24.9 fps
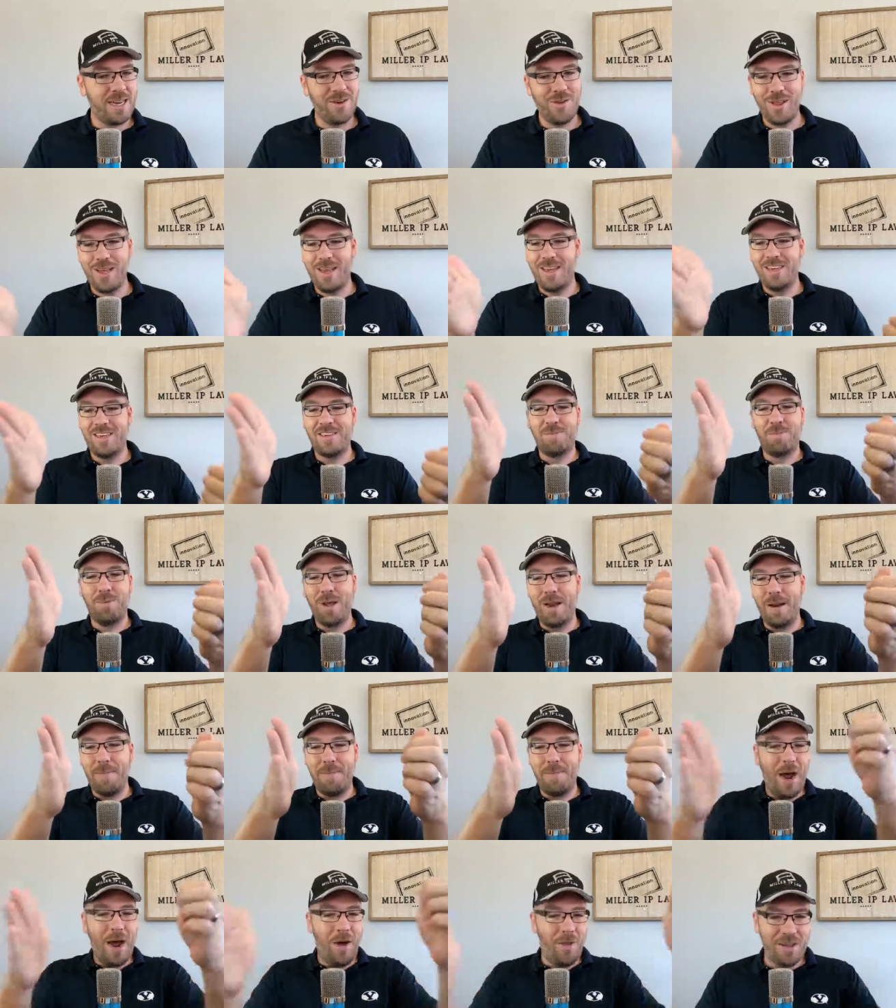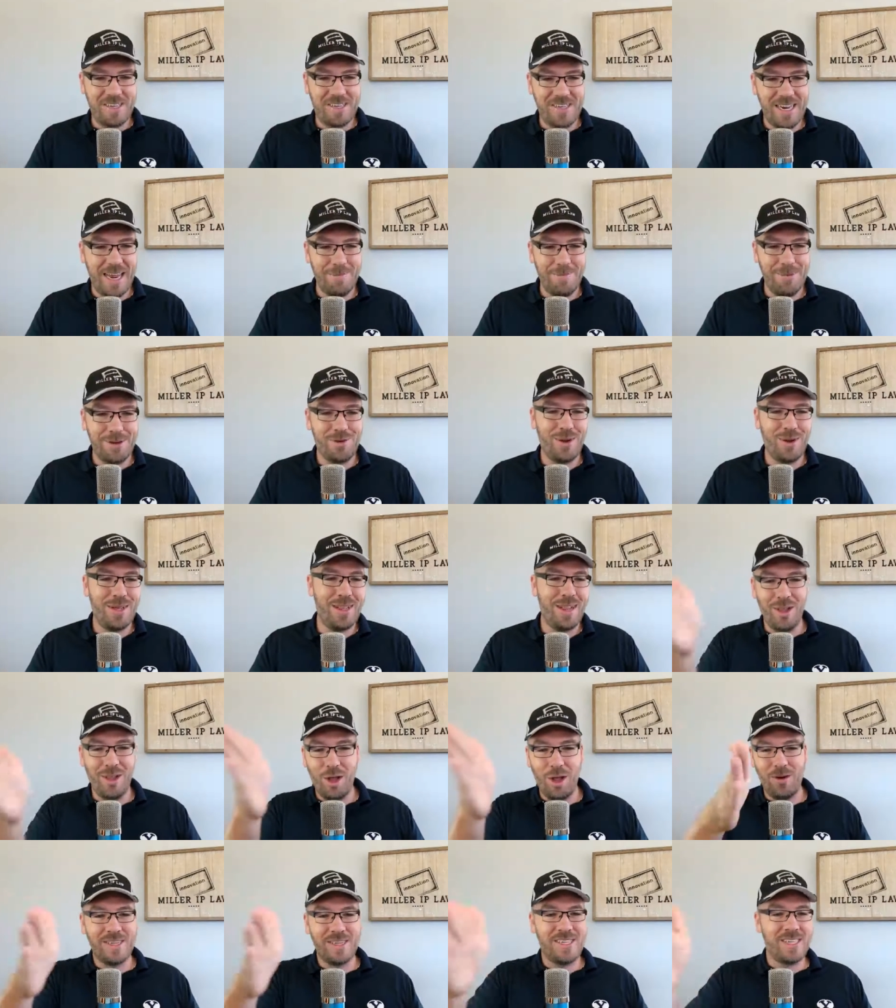do they split about the same between the
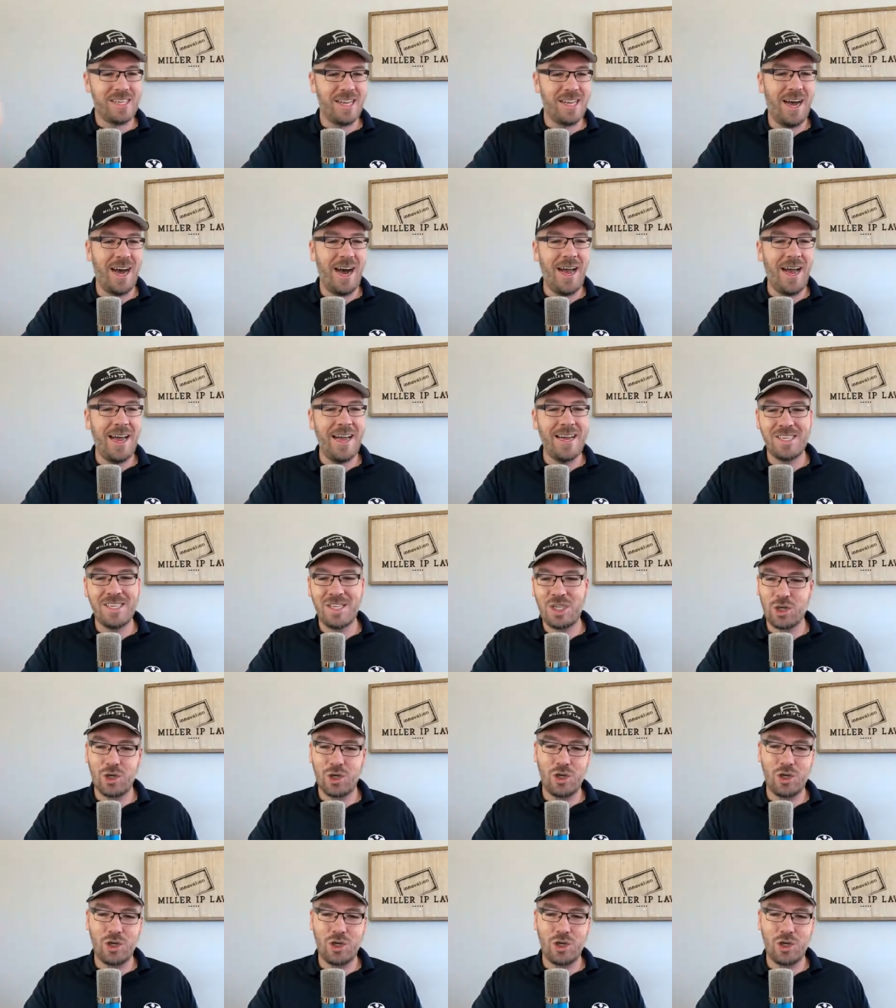lowest and the highest,